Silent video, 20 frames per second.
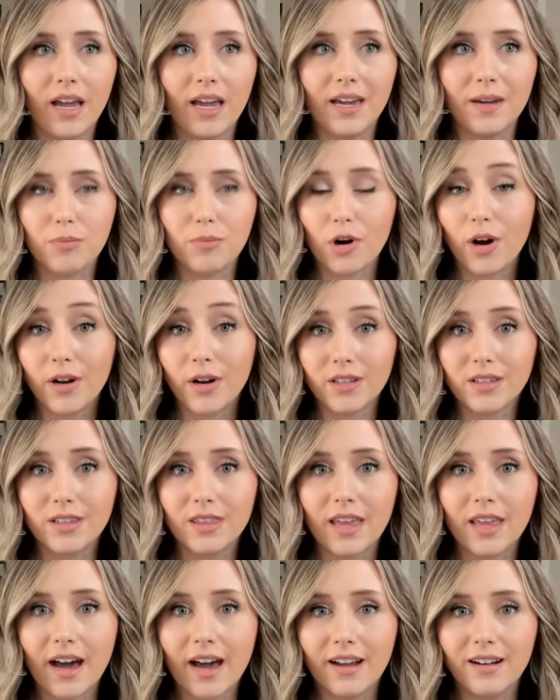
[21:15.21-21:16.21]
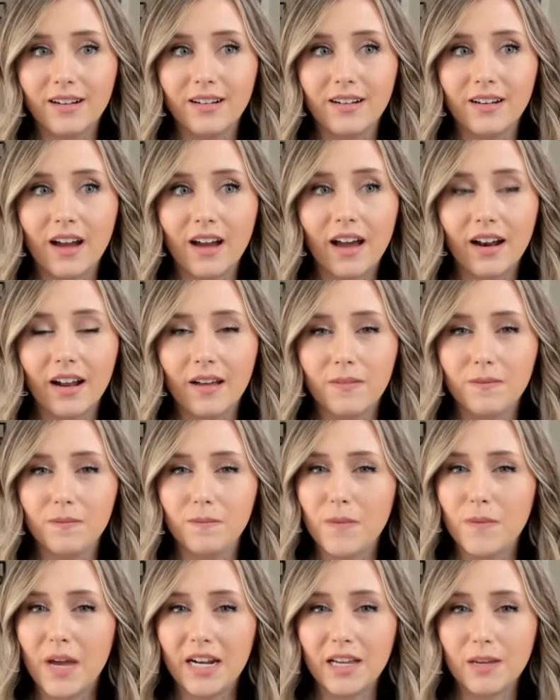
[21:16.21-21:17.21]
a product that not
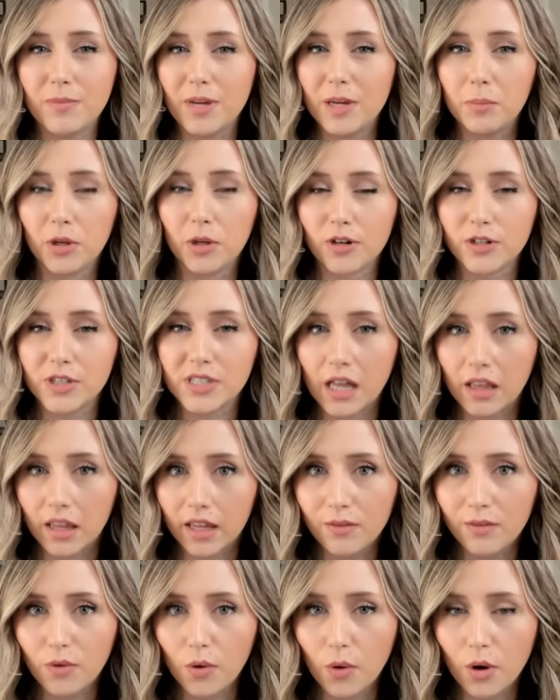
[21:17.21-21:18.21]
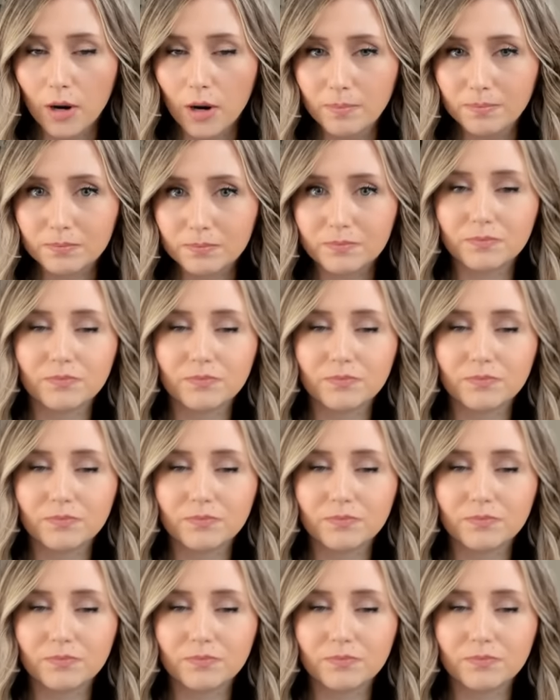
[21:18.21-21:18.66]
many people are selling for.